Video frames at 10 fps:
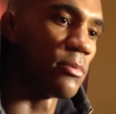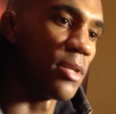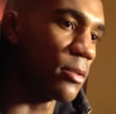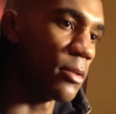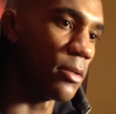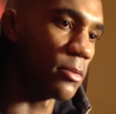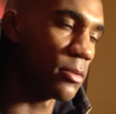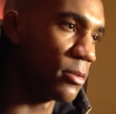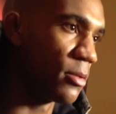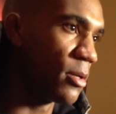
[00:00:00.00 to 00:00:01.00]
nothing
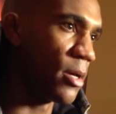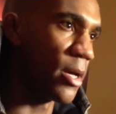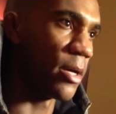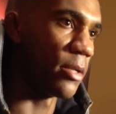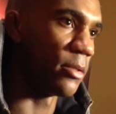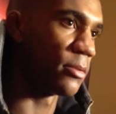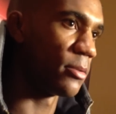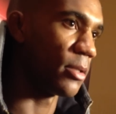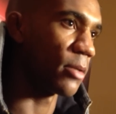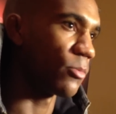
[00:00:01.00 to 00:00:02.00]
else. And
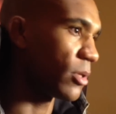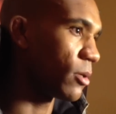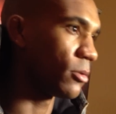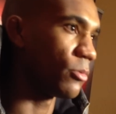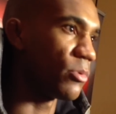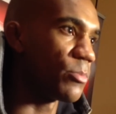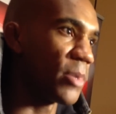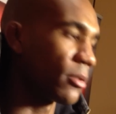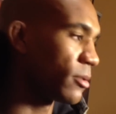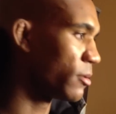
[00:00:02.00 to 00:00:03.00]
with all due
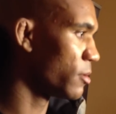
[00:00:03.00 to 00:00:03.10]
respect,